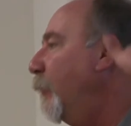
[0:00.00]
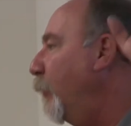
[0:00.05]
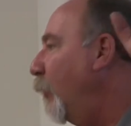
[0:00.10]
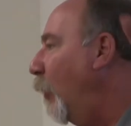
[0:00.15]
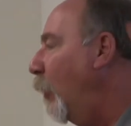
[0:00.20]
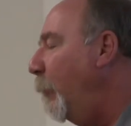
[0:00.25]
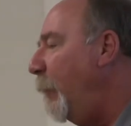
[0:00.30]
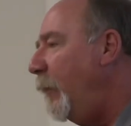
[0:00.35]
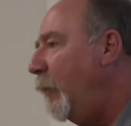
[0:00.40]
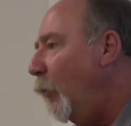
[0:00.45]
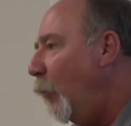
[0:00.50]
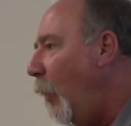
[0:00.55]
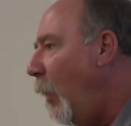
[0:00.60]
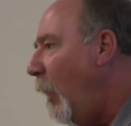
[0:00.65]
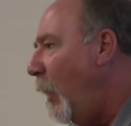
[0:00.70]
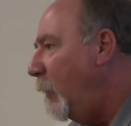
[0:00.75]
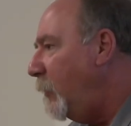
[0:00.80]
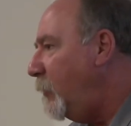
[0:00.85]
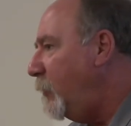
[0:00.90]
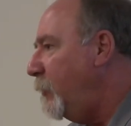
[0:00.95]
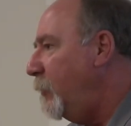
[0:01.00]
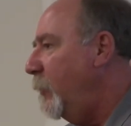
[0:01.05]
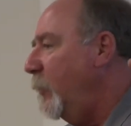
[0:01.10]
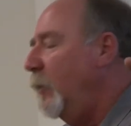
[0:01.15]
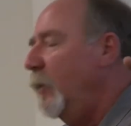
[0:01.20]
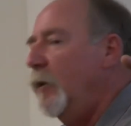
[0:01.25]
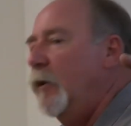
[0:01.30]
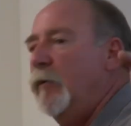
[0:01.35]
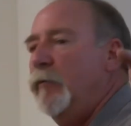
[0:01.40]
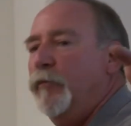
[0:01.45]
throw them in the wash,
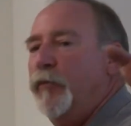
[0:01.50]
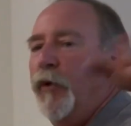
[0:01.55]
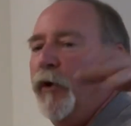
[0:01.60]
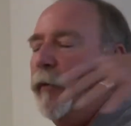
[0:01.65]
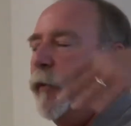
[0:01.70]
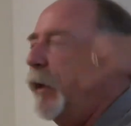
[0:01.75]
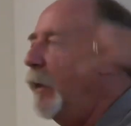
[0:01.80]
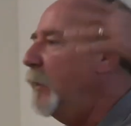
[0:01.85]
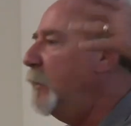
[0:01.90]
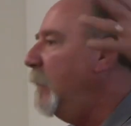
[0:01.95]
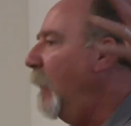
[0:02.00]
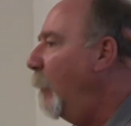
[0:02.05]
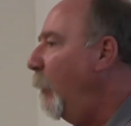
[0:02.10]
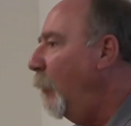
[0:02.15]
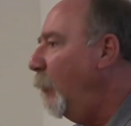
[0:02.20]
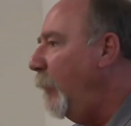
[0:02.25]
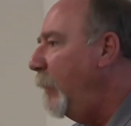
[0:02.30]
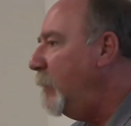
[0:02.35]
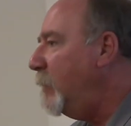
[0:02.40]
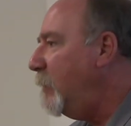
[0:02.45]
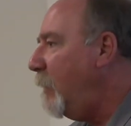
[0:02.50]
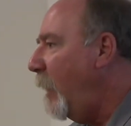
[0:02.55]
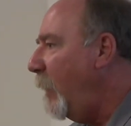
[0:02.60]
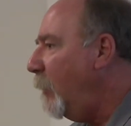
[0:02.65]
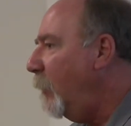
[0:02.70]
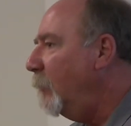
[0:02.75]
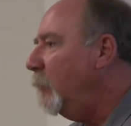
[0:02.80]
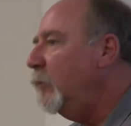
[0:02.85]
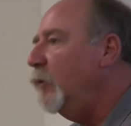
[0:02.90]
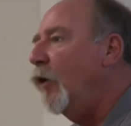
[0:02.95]
put them on a double rinse
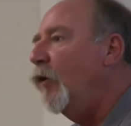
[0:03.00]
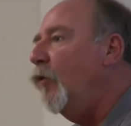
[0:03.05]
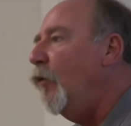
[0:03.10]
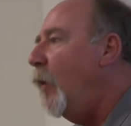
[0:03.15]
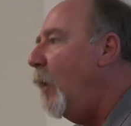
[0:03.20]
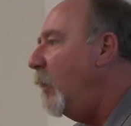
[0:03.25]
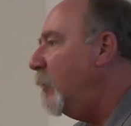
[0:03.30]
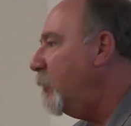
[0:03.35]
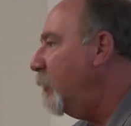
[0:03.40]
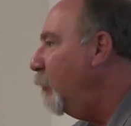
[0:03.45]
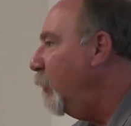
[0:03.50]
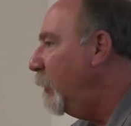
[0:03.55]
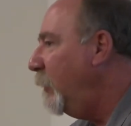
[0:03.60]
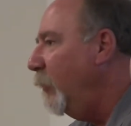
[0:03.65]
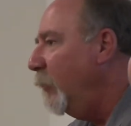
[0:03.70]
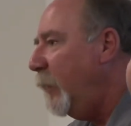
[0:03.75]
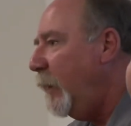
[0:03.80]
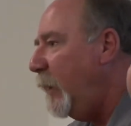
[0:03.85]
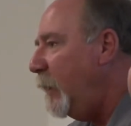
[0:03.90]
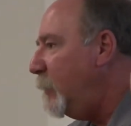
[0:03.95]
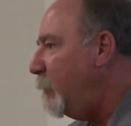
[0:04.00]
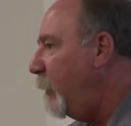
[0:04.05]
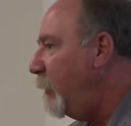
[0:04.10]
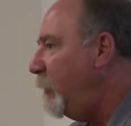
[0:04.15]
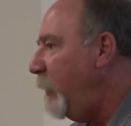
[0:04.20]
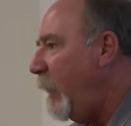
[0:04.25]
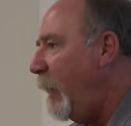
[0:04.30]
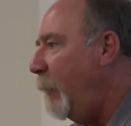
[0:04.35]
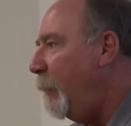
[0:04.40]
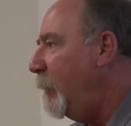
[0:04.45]
cycle. Don't wash them with your kids'
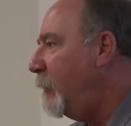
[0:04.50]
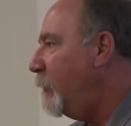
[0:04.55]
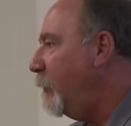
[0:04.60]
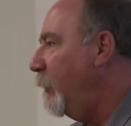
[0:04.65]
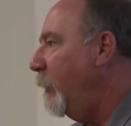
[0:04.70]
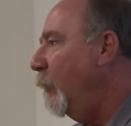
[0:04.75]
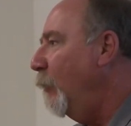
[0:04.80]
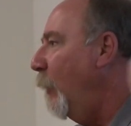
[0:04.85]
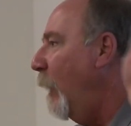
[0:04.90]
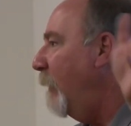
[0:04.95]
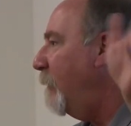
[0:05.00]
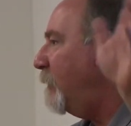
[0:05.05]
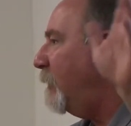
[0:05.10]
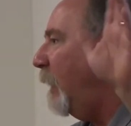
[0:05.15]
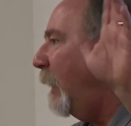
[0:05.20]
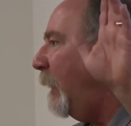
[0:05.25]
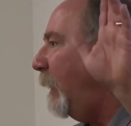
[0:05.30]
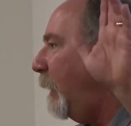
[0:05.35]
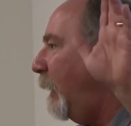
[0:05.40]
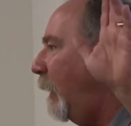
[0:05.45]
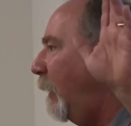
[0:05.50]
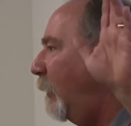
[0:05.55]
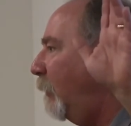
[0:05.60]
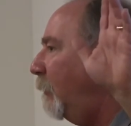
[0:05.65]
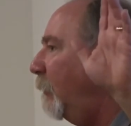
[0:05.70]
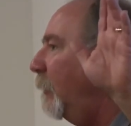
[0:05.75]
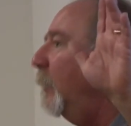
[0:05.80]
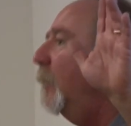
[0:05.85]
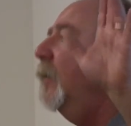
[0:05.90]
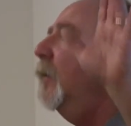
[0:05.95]
pajamas or your wife's
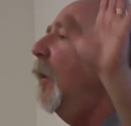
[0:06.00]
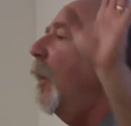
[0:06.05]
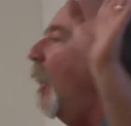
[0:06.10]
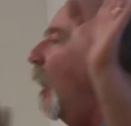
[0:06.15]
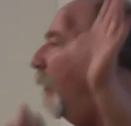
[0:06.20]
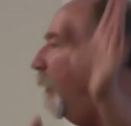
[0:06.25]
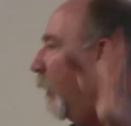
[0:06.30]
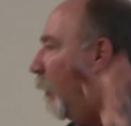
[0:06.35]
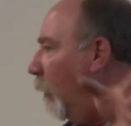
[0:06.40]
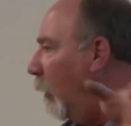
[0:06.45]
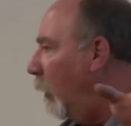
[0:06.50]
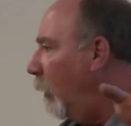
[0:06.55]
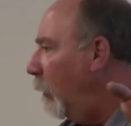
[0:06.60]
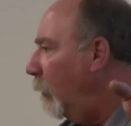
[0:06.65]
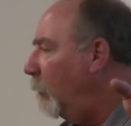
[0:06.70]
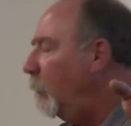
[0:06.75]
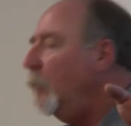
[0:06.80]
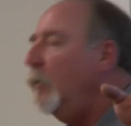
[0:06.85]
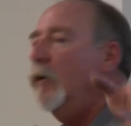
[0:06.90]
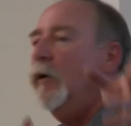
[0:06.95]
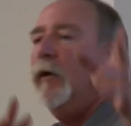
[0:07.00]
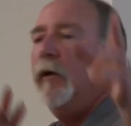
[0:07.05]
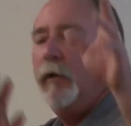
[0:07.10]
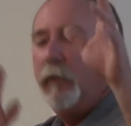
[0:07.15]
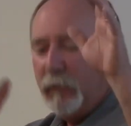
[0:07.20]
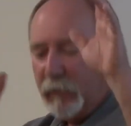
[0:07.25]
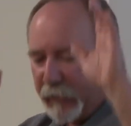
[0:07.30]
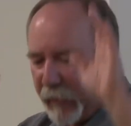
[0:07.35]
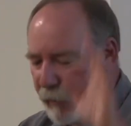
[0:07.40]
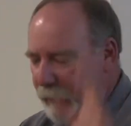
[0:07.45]
nightgown on their own.
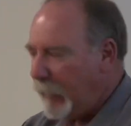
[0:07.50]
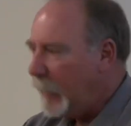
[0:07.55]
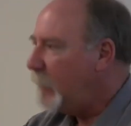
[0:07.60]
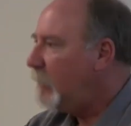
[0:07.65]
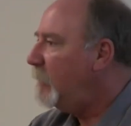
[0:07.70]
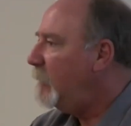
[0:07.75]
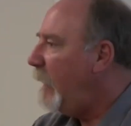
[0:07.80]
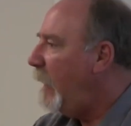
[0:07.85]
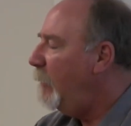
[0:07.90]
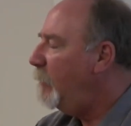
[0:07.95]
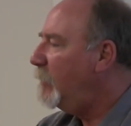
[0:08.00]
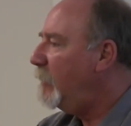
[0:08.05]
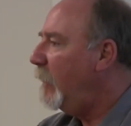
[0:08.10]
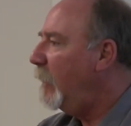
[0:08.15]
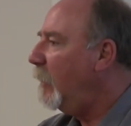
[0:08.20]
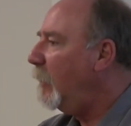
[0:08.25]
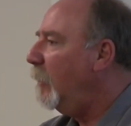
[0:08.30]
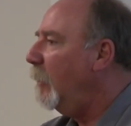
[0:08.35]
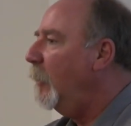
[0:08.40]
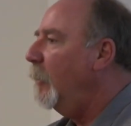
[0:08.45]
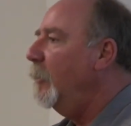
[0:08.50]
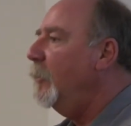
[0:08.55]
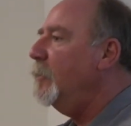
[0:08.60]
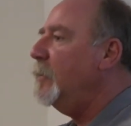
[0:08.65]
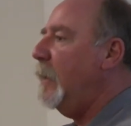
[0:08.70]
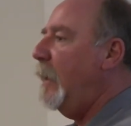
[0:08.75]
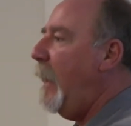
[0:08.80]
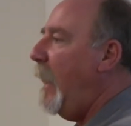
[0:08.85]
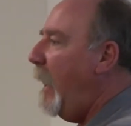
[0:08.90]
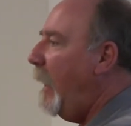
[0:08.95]
Take that same set of
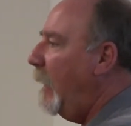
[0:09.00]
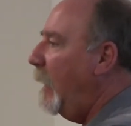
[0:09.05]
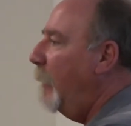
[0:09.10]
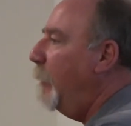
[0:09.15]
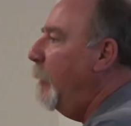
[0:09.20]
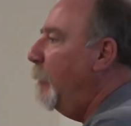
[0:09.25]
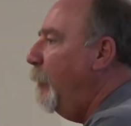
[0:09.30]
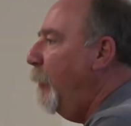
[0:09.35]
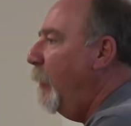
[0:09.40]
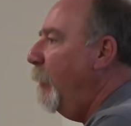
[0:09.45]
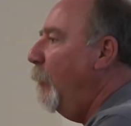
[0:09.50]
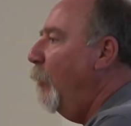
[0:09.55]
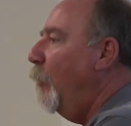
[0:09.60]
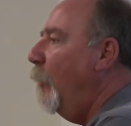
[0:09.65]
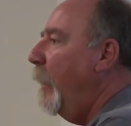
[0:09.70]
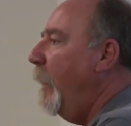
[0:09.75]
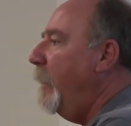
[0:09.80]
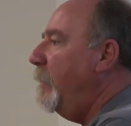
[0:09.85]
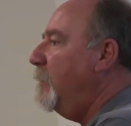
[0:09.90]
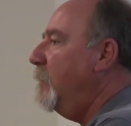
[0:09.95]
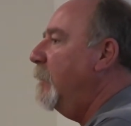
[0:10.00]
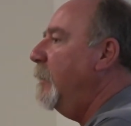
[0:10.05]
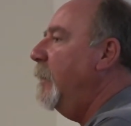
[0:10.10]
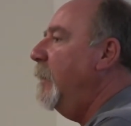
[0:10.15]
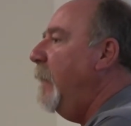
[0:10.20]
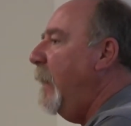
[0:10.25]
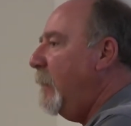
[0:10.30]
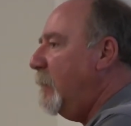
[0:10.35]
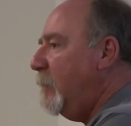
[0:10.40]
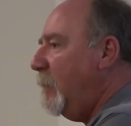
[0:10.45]
clothes and hang it up and put them away so
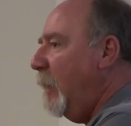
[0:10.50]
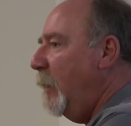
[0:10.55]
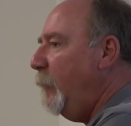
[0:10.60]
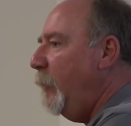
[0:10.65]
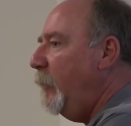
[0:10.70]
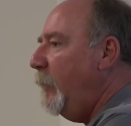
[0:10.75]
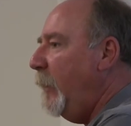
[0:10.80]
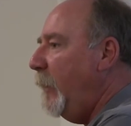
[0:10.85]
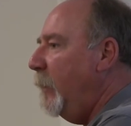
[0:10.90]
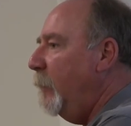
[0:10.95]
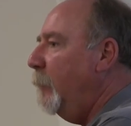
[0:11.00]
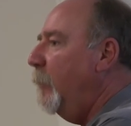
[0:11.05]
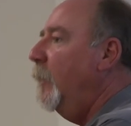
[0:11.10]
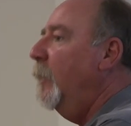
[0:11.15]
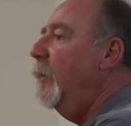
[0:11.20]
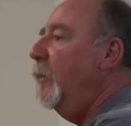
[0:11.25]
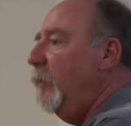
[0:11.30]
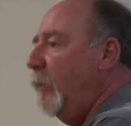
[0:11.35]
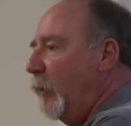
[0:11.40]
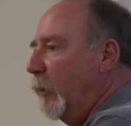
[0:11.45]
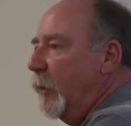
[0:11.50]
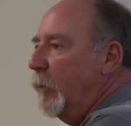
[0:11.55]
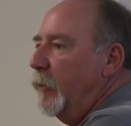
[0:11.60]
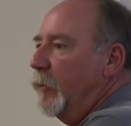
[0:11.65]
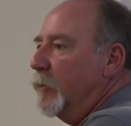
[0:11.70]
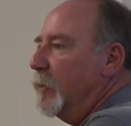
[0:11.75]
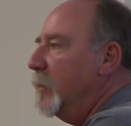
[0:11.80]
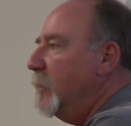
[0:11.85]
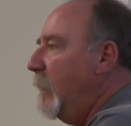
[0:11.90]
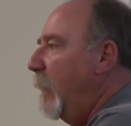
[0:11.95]
that next time you need them, you can
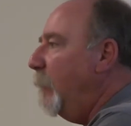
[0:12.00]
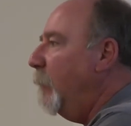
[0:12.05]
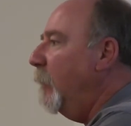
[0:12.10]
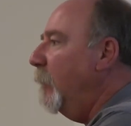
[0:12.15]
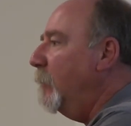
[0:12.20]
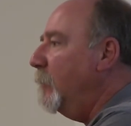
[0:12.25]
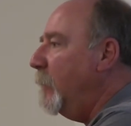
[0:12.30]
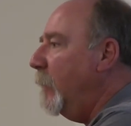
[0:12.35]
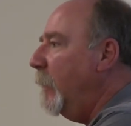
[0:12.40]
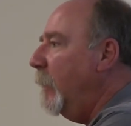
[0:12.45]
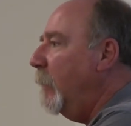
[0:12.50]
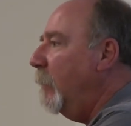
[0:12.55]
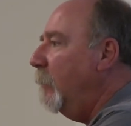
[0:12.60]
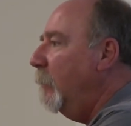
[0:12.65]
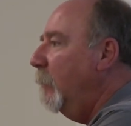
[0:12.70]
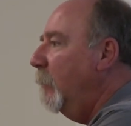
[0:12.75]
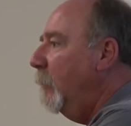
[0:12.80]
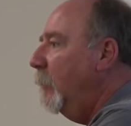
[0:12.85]
use the same clothes again.